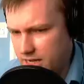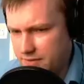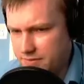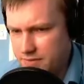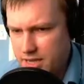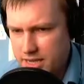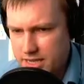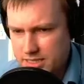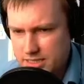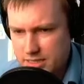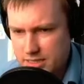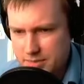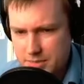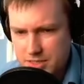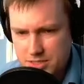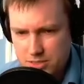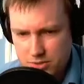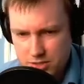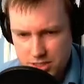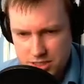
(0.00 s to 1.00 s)
years. That means
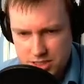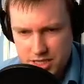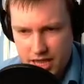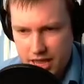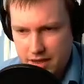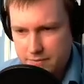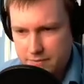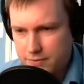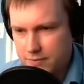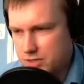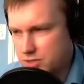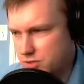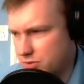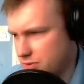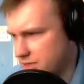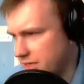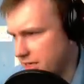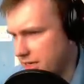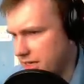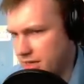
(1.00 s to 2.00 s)
it'll just get everything
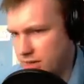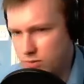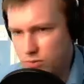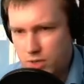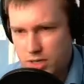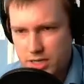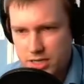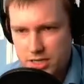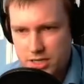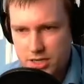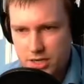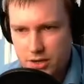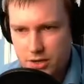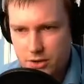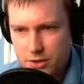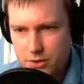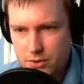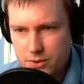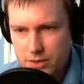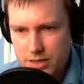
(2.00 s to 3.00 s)
sorted out in one
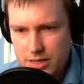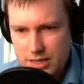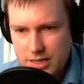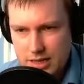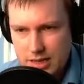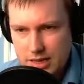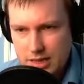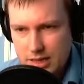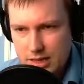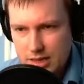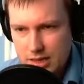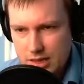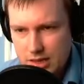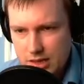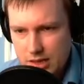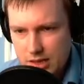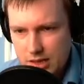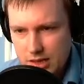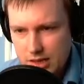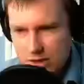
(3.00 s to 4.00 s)
go.
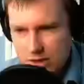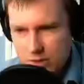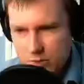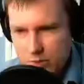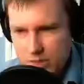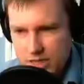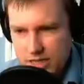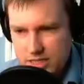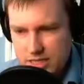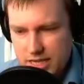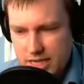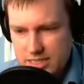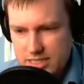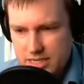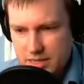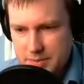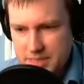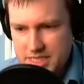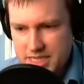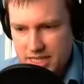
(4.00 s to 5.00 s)
We need to get
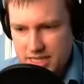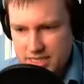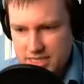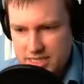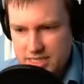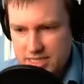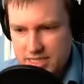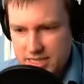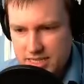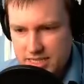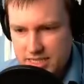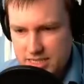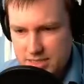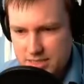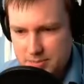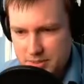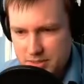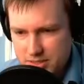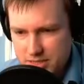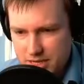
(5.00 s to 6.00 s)
some intelligence centers
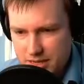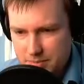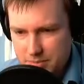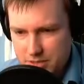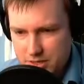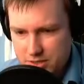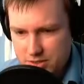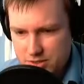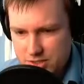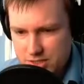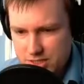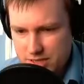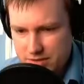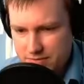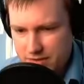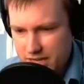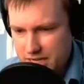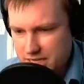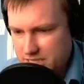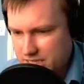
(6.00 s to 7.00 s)
built up because
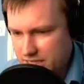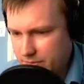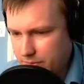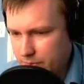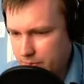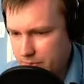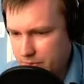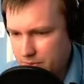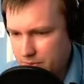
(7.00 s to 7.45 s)
eventually we will